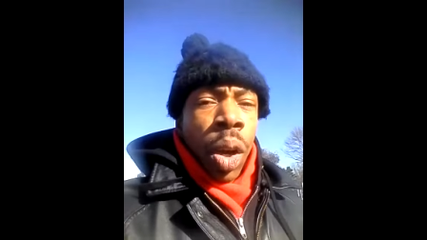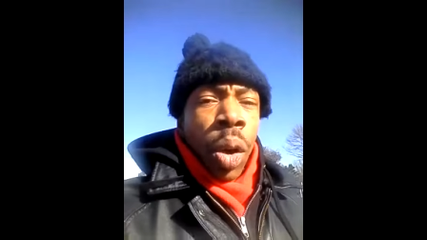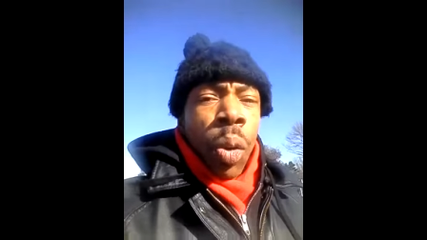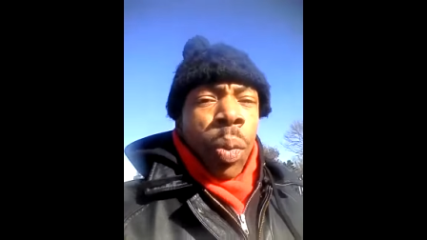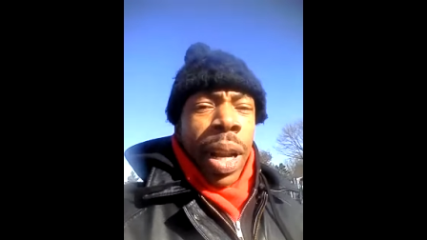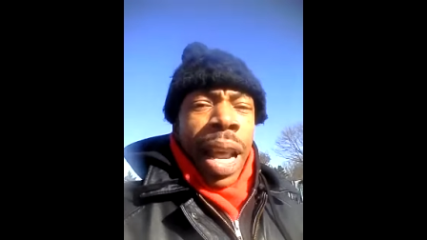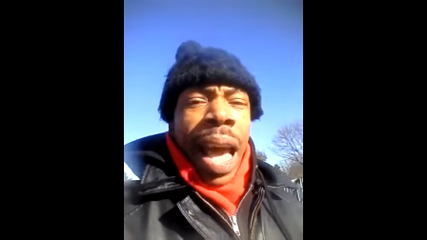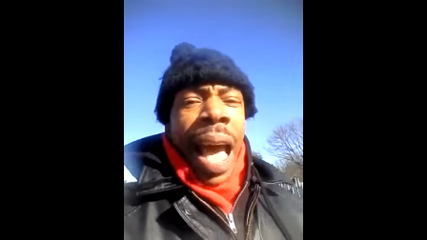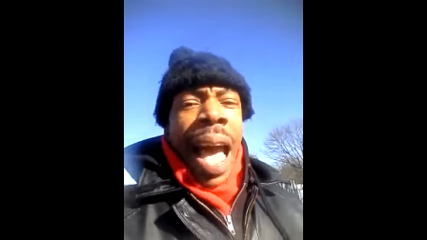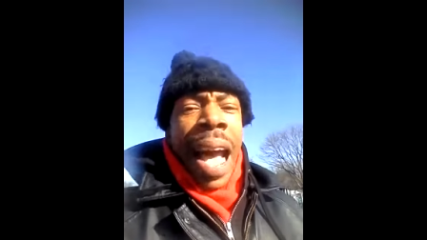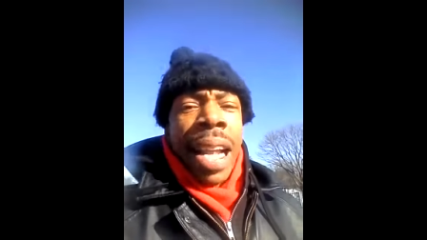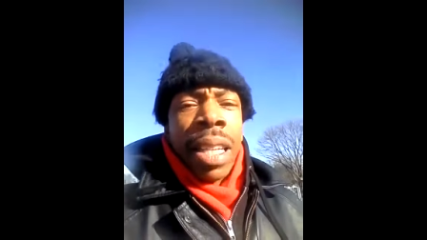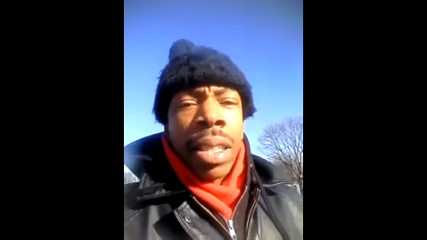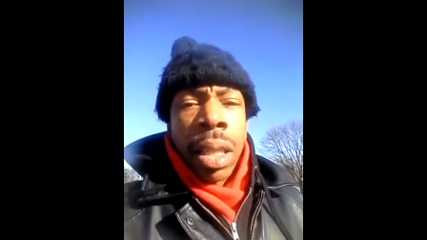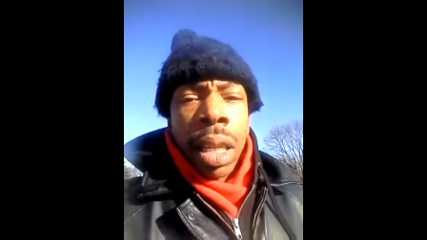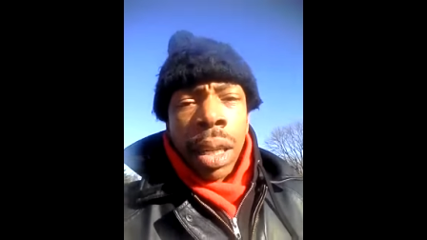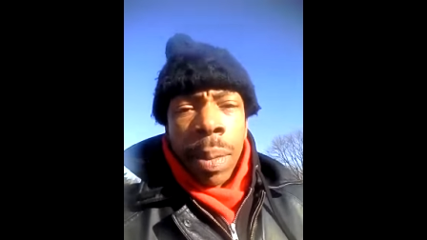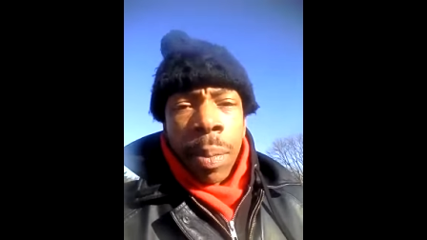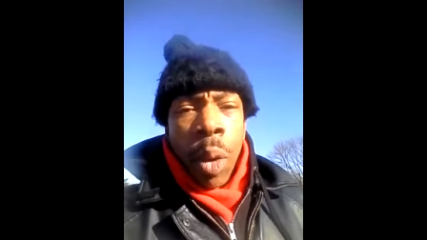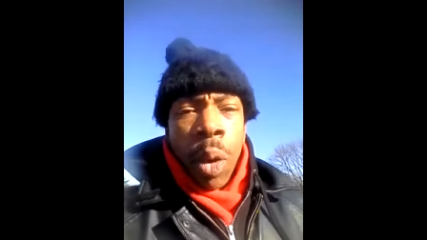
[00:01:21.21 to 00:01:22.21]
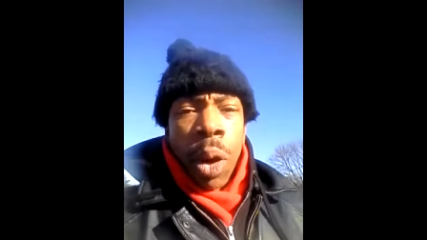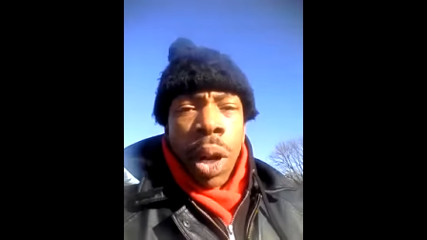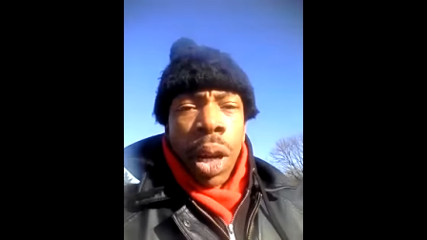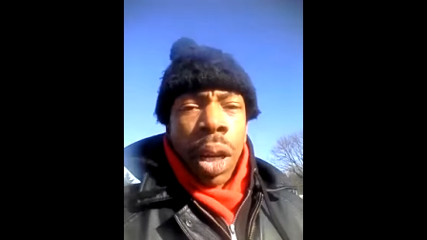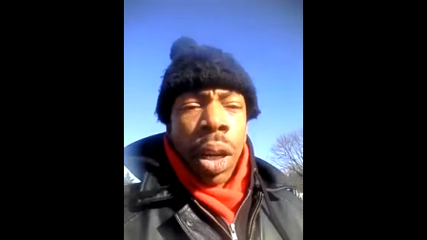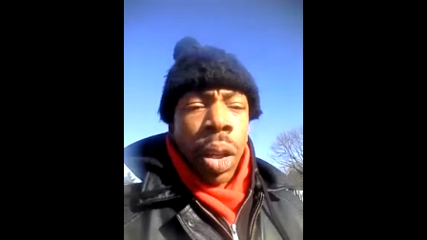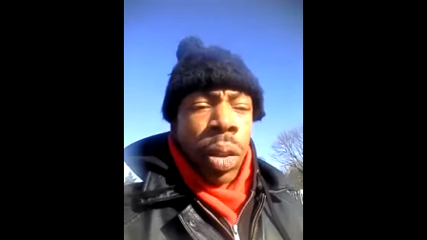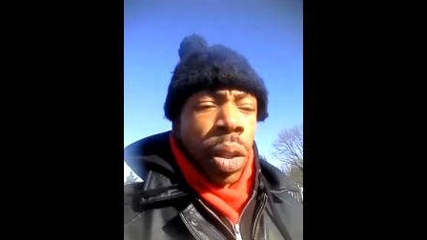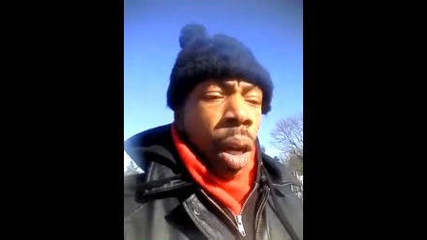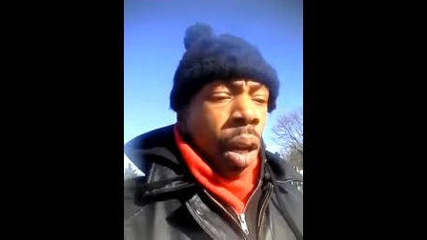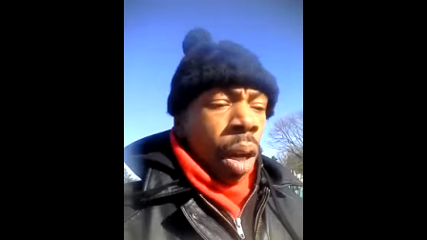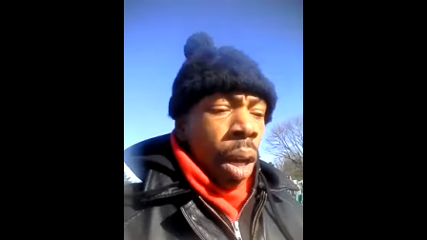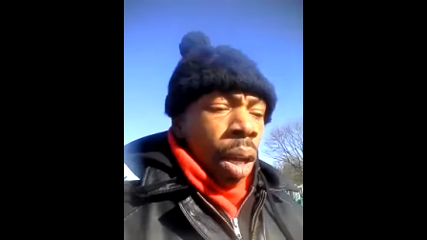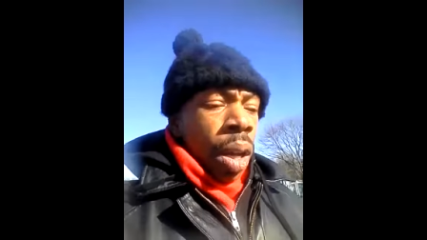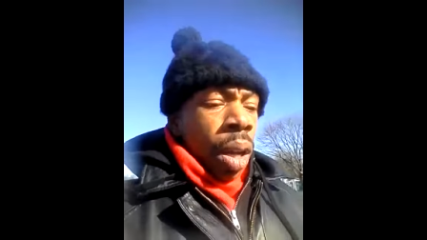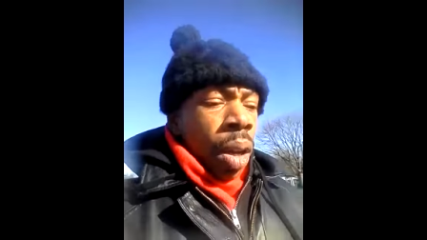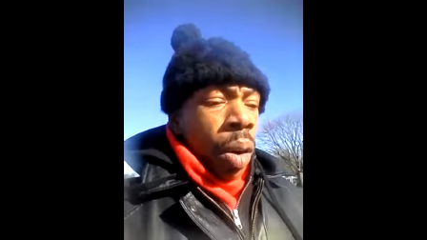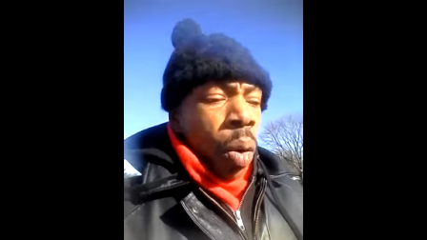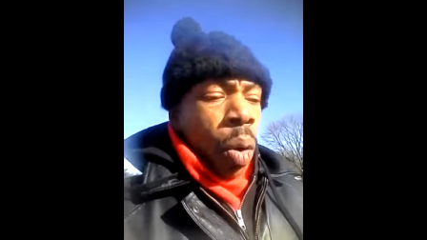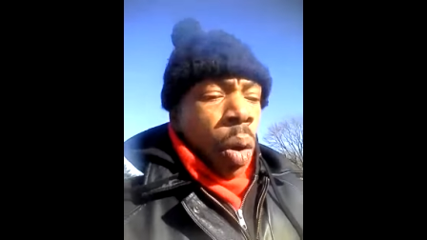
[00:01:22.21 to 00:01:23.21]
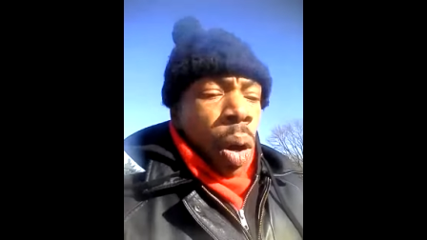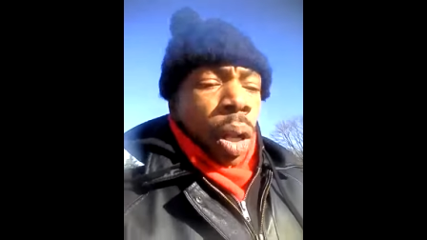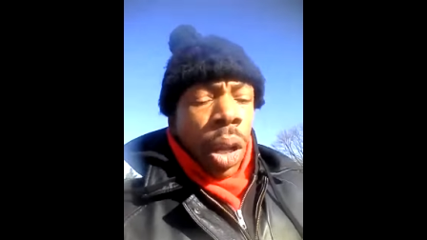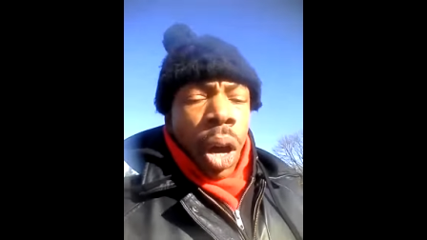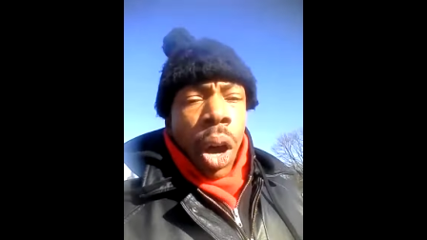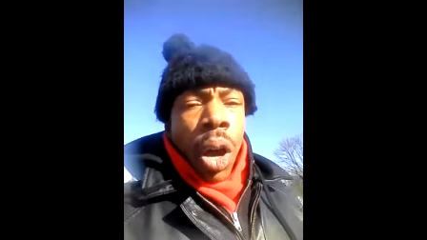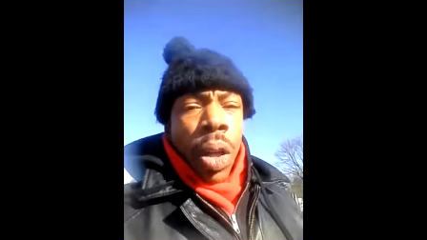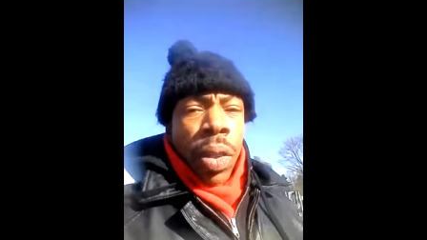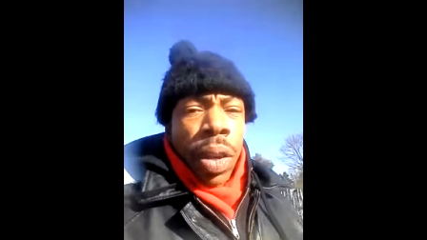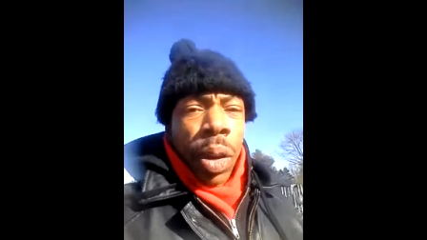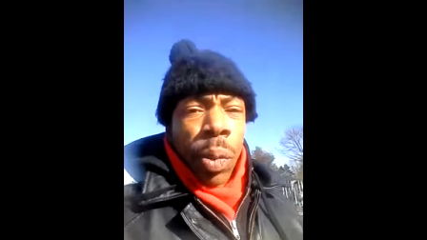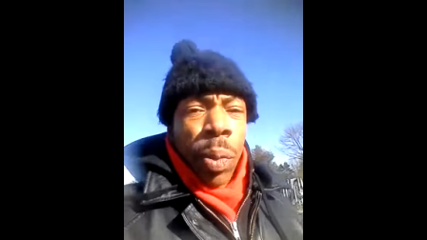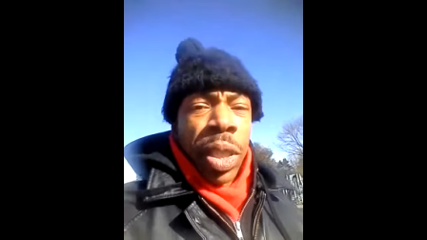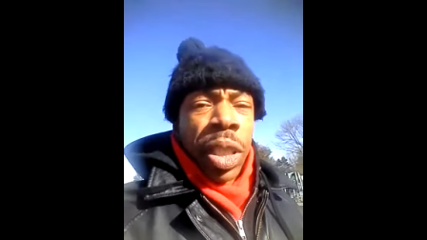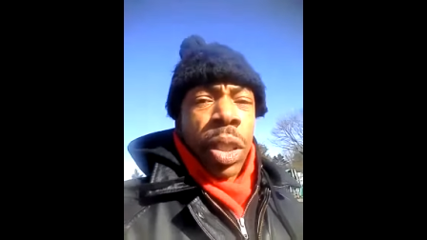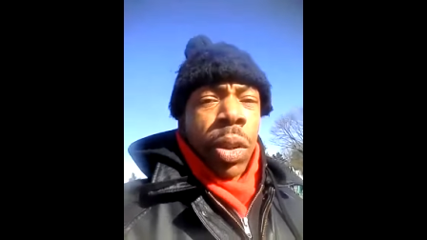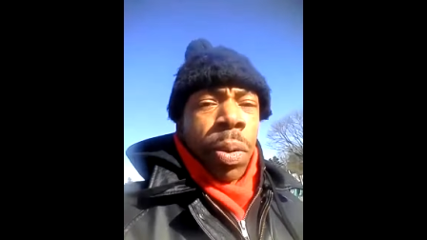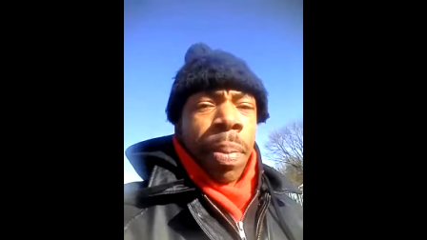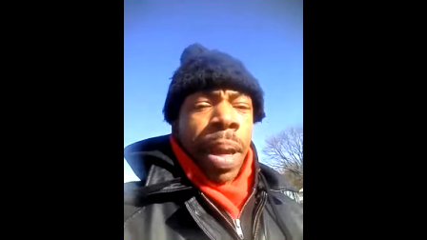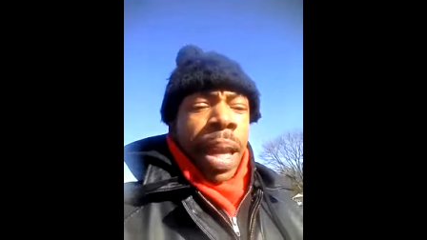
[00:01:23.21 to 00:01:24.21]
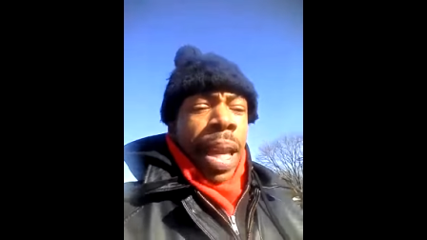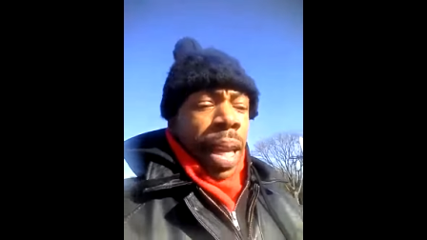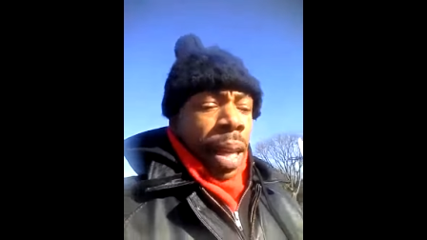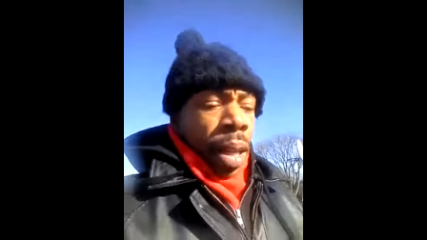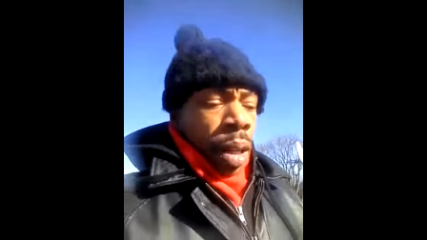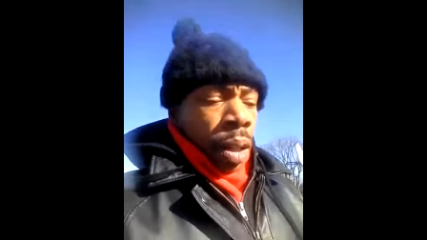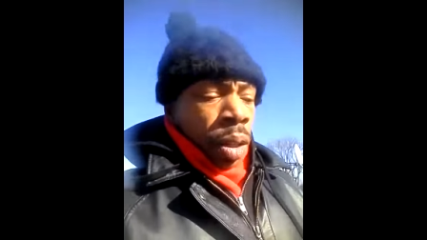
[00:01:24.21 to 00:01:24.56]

We're the atom or the, the or Allah, the original man.